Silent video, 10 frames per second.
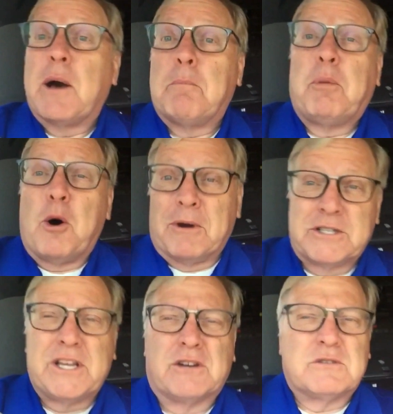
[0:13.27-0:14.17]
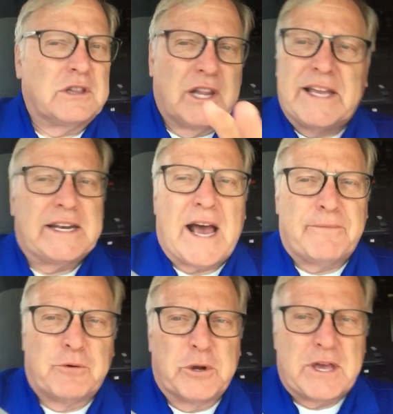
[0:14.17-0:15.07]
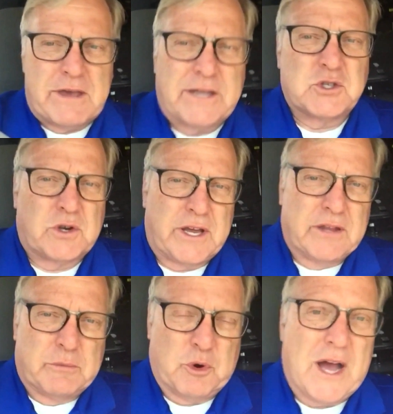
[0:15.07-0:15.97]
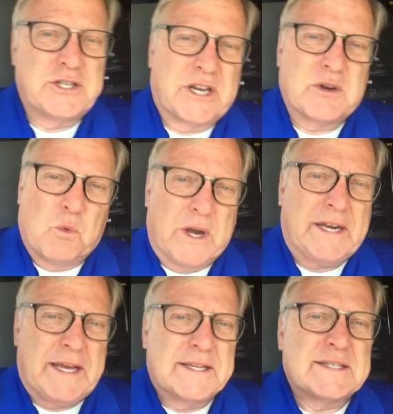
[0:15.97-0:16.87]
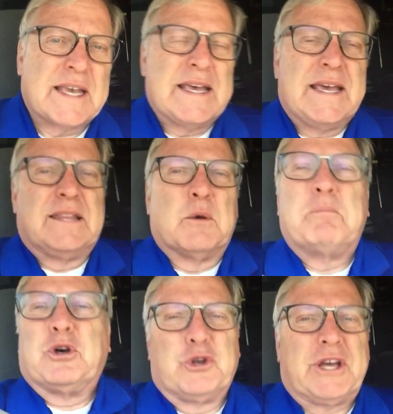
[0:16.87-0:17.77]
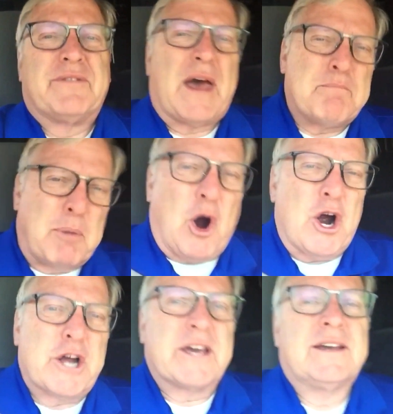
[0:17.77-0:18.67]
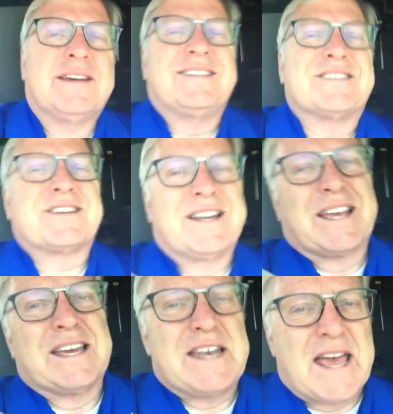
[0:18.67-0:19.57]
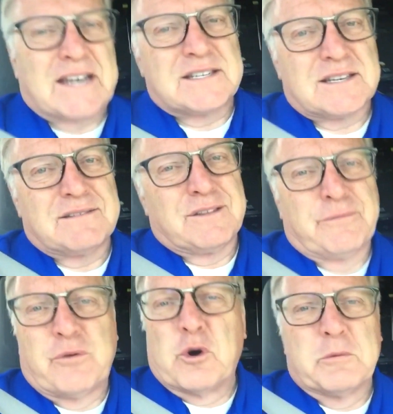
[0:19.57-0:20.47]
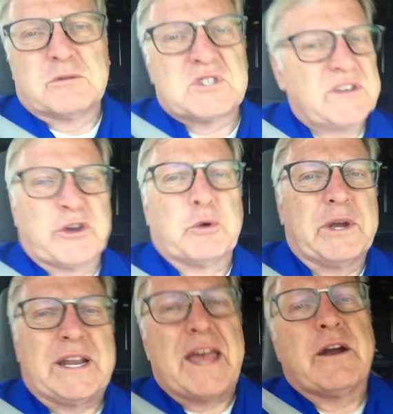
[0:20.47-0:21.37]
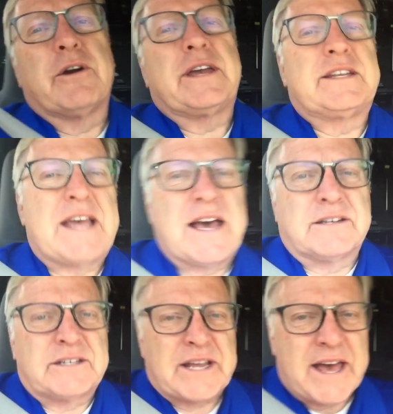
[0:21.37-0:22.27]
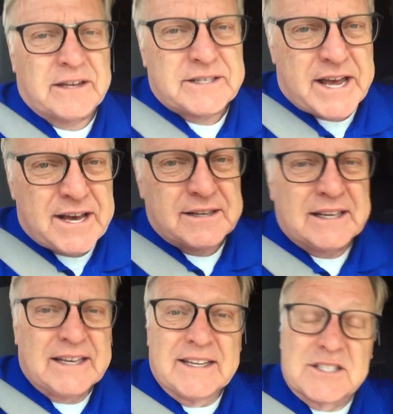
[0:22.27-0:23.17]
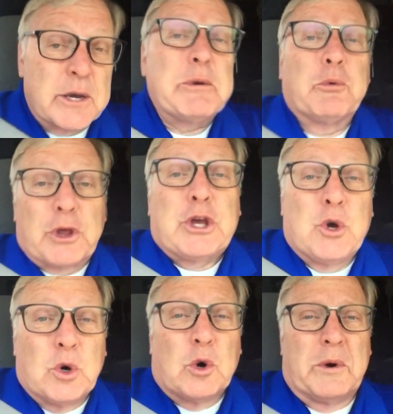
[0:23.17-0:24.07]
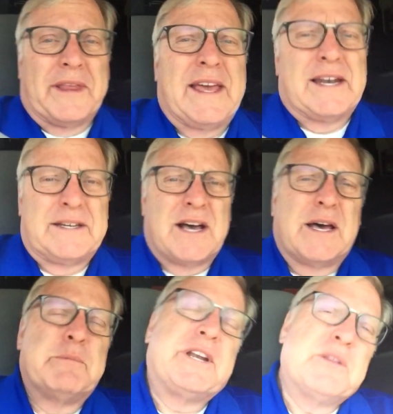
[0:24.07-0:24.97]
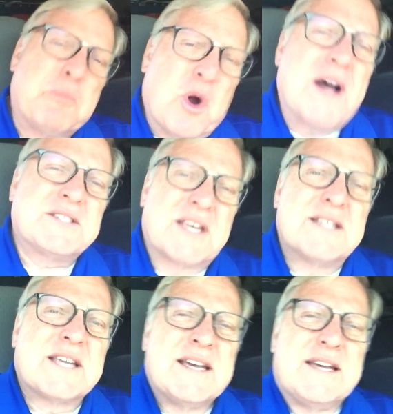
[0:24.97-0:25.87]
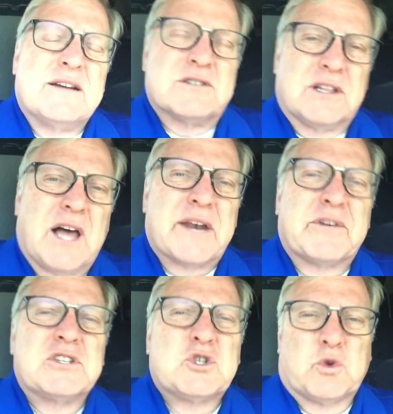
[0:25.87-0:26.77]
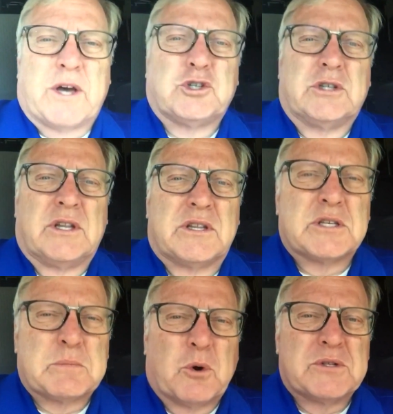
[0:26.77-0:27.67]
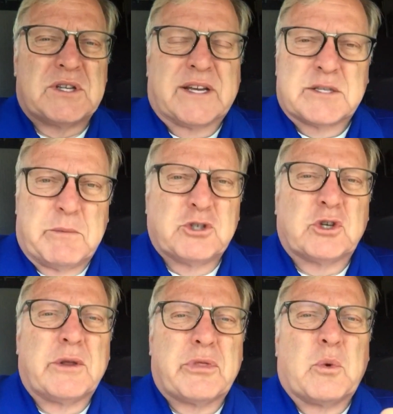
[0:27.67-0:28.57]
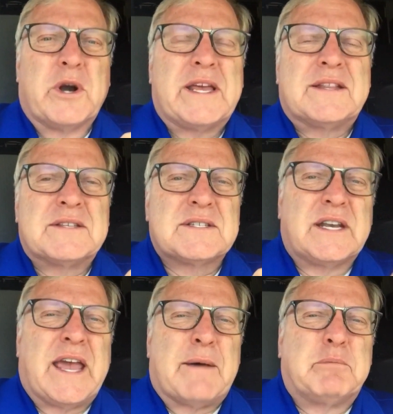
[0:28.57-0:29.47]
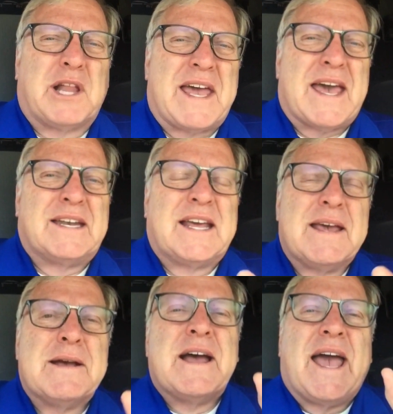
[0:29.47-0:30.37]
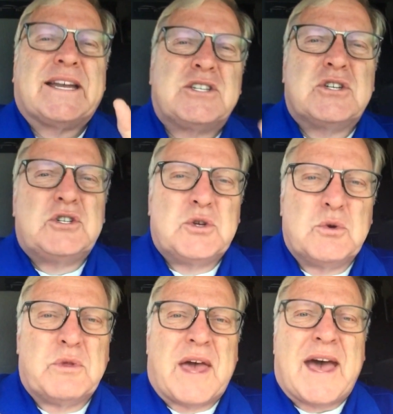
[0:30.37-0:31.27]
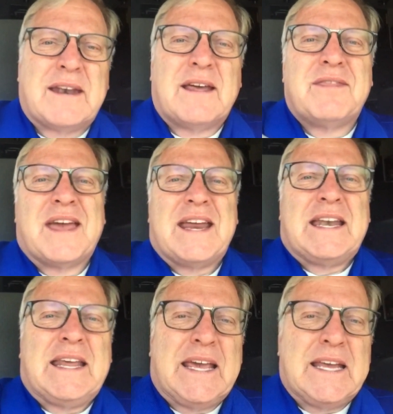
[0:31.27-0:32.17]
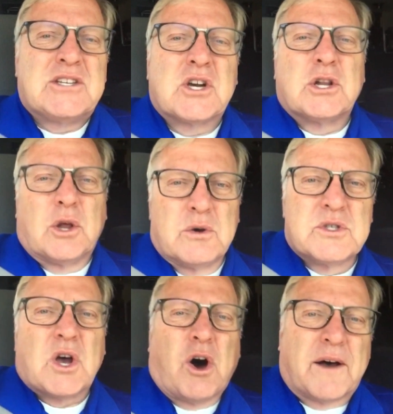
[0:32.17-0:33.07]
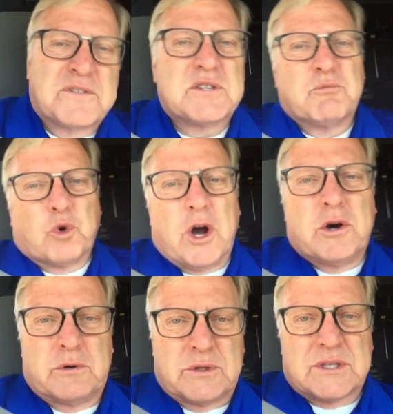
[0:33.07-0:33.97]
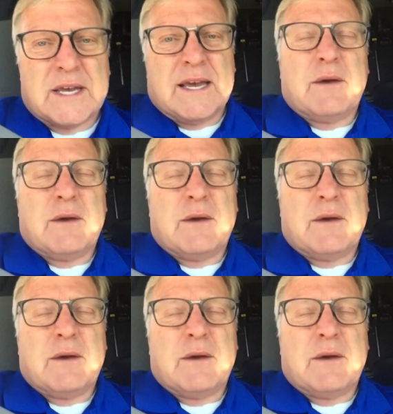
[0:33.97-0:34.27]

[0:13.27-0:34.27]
Now, Paul Martino laid it out for you yesterday on the project and what it is. The building of that park that's going to connect the former Civic Arena area down to downtown. It's going to be really cool when they get it done, but in the process, there's a lot of construction that the Sports and Exhibition Authority and the city have planned, and to do that, they need to close off some roads.